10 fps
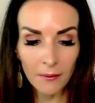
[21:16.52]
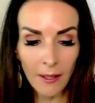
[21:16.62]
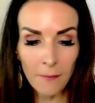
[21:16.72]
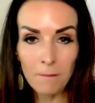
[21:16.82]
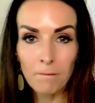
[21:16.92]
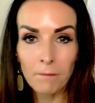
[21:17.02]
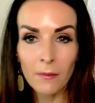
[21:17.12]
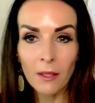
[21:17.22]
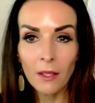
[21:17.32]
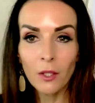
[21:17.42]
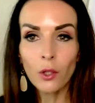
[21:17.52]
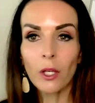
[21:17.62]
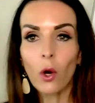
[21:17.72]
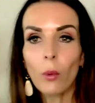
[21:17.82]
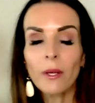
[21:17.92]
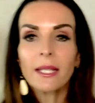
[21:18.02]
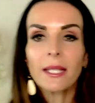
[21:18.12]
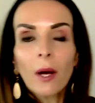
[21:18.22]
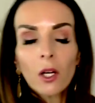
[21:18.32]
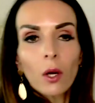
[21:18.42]
Okay? You can always
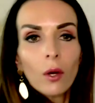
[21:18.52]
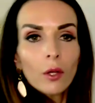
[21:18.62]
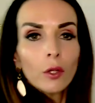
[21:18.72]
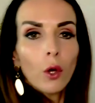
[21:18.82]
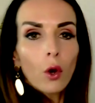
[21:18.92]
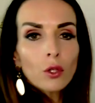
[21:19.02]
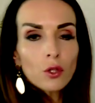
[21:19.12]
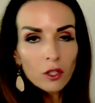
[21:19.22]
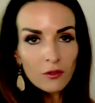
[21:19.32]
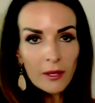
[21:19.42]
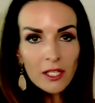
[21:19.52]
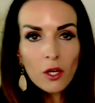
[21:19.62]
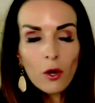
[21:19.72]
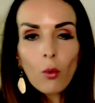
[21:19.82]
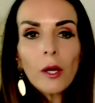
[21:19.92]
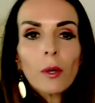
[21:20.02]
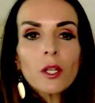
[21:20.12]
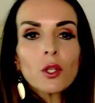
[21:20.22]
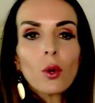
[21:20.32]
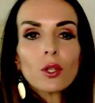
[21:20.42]
think about your transformation. What
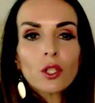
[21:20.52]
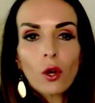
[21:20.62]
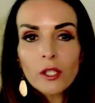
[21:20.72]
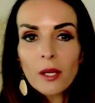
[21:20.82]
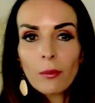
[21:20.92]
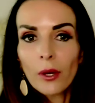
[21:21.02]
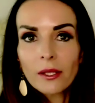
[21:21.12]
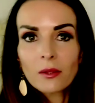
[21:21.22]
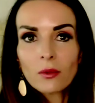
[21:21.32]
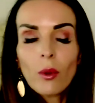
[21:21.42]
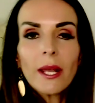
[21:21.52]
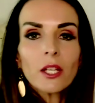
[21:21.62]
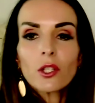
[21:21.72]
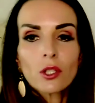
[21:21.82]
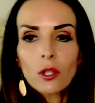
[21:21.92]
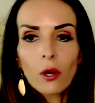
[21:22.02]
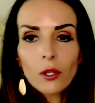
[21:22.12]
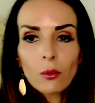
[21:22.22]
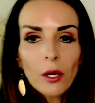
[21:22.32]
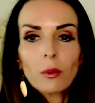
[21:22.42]
was your starting point? Where did you
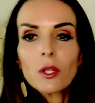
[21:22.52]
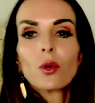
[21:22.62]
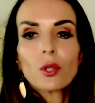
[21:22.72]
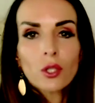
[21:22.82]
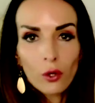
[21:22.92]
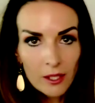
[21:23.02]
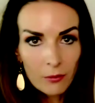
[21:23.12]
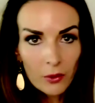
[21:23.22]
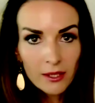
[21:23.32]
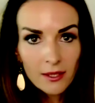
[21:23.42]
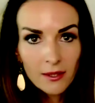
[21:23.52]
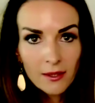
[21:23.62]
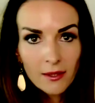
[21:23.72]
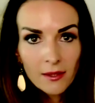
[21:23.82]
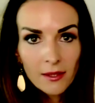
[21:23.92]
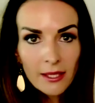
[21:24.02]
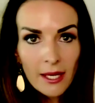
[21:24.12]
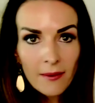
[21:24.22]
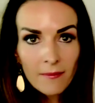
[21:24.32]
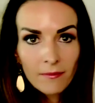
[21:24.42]
start? What was your starting point?
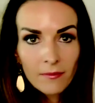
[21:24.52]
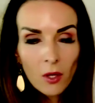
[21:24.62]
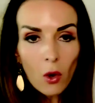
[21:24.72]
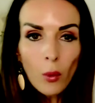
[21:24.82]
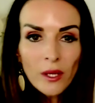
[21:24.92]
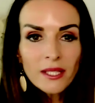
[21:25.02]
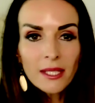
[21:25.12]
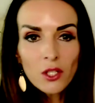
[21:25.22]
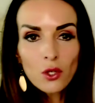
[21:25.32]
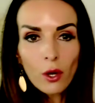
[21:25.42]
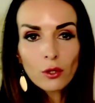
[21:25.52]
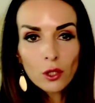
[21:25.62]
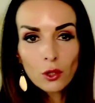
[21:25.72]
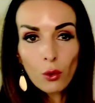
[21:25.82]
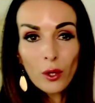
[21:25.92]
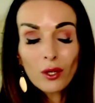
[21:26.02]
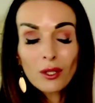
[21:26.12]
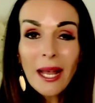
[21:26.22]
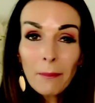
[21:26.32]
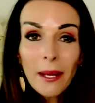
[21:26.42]
Okay? Always attach your own story
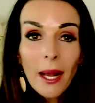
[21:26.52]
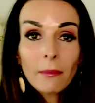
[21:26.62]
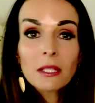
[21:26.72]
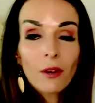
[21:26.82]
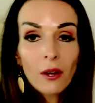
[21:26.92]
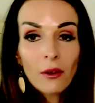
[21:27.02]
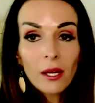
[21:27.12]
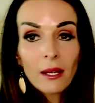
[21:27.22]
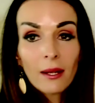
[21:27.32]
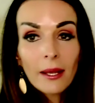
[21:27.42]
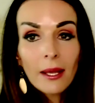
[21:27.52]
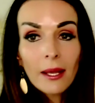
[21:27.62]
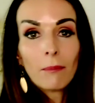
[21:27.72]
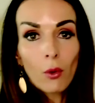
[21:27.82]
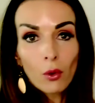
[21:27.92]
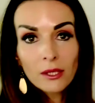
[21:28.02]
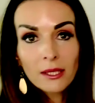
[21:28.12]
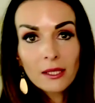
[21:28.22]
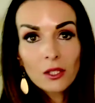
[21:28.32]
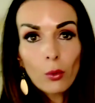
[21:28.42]
because that becomes very
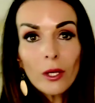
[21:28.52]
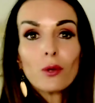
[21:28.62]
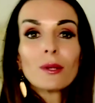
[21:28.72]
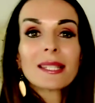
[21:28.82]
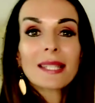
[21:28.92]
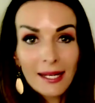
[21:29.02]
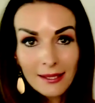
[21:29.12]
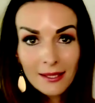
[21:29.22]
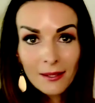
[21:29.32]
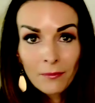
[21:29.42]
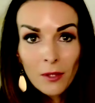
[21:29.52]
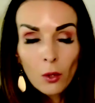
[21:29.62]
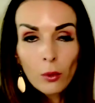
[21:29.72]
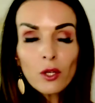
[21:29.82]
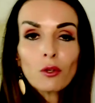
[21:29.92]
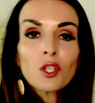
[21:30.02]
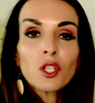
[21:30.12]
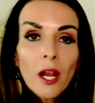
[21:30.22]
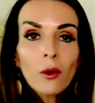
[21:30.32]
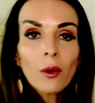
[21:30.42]
important when you sell it. When you
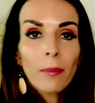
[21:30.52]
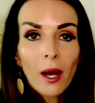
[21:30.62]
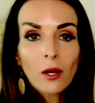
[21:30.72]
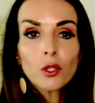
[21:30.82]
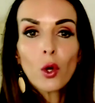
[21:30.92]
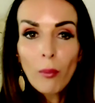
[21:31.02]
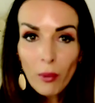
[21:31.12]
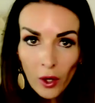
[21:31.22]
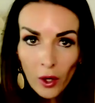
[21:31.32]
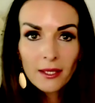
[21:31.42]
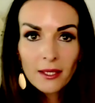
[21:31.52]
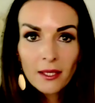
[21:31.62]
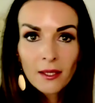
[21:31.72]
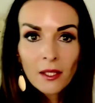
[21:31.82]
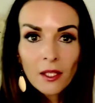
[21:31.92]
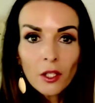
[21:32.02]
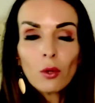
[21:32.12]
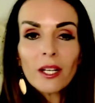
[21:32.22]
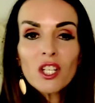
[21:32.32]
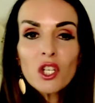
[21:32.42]
share about your product,
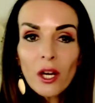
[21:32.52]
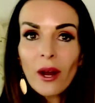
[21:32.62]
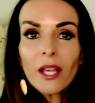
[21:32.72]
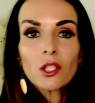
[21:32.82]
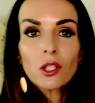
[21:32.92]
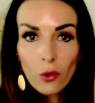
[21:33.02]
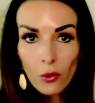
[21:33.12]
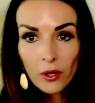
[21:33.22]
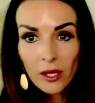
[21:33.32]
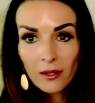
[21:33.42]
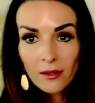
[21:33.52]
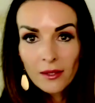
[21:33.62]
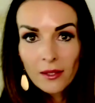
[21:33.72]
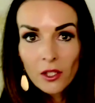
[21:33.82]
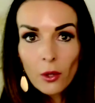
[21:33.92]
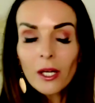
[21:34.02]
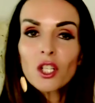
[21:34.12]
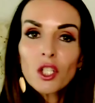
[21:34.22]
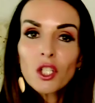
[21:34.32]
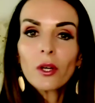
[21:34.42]
you want to share a story. You want
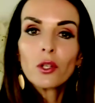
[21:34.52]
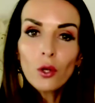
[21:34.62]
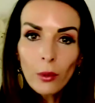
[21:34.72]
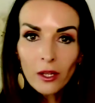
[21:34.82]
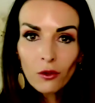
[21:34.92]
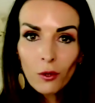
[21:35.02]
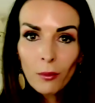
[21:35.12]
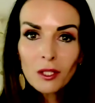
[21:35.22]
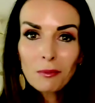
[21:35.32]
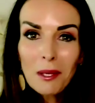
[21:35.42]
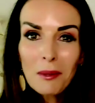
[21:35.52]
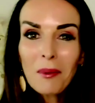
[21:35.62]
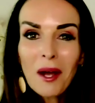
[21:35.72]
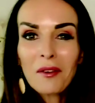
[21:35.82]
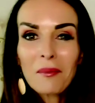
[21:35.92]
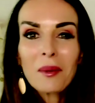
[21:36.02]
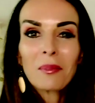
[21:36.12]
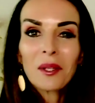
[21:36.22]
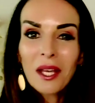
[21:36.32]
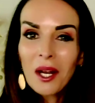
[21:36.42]
to share what you went through because people buy from
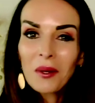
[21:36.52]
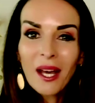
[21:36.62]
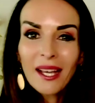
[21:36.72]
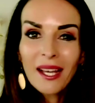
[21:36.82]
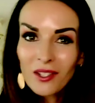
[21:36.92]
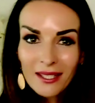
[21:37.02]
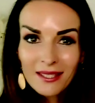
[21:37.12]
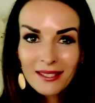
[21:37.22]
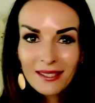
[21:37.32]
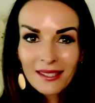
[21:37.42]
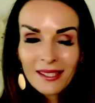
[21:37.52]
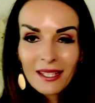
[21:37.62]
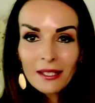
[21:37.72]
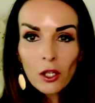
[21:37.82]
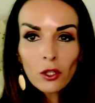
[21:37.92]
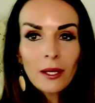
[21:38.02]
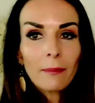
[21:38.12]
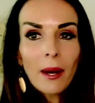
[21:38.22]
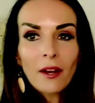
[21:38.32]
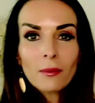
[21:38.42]
people they know, like, and trust. They're not
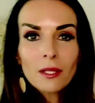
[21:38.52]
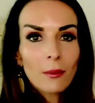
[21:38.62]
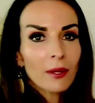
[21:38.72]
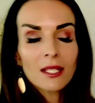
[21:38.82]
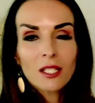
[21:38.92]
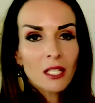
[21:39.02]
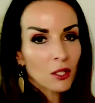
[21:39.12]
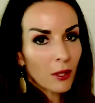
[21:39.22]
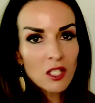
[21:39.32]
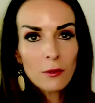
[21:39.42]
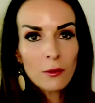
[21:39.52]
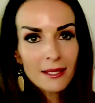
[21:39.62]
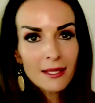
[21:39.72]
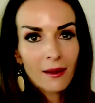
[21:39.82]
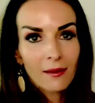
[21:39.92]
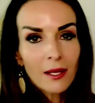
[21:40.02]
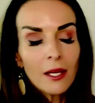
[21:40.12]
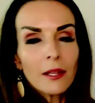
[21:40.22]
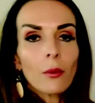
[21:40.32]
going to buy from someone that just wants to make a sale.